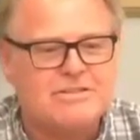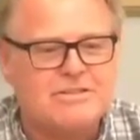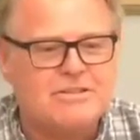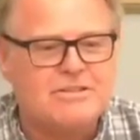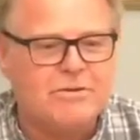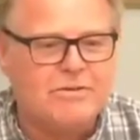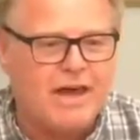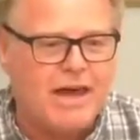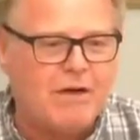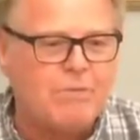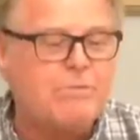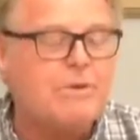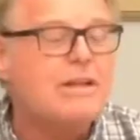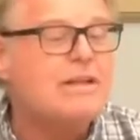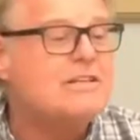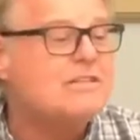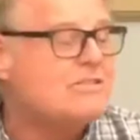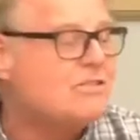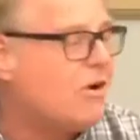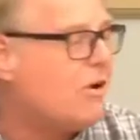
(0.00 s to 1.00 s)
And so that
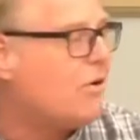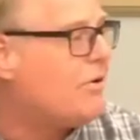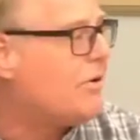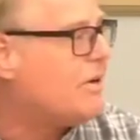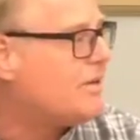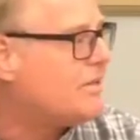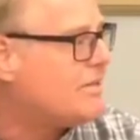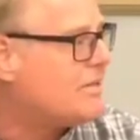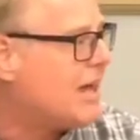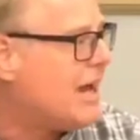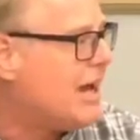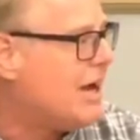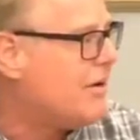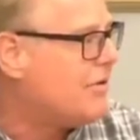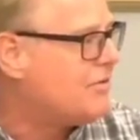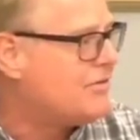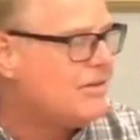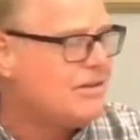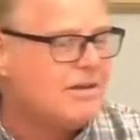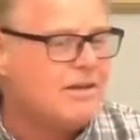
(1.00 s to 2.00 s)
really started us
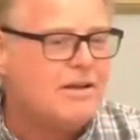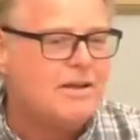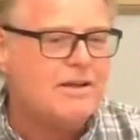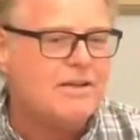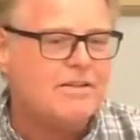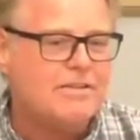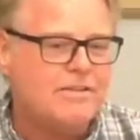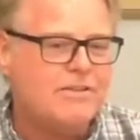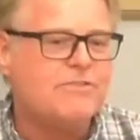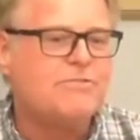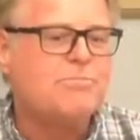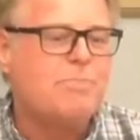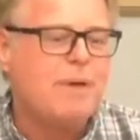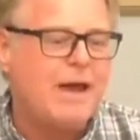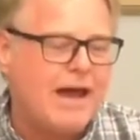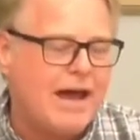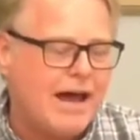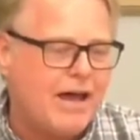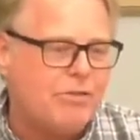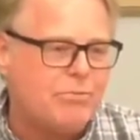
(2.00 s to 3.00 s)
down this
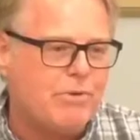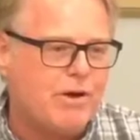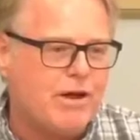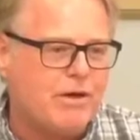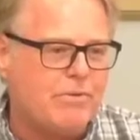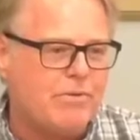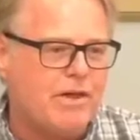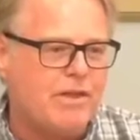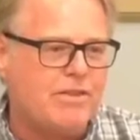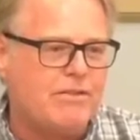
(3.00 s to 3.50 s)
pathway.